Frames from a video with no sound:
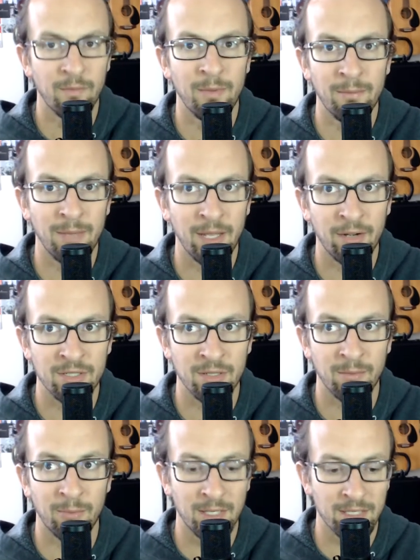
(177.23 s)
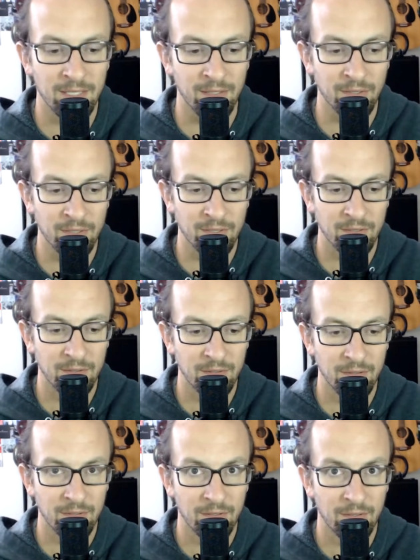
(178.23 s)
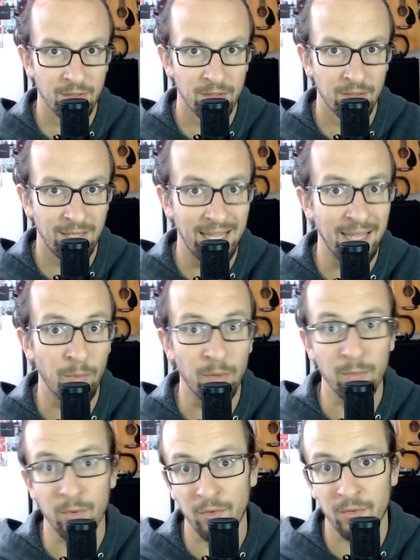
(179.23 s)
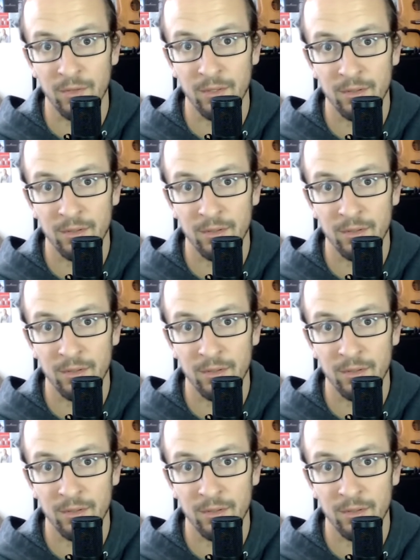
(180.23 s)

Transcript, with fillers: been better someplace else and we moved,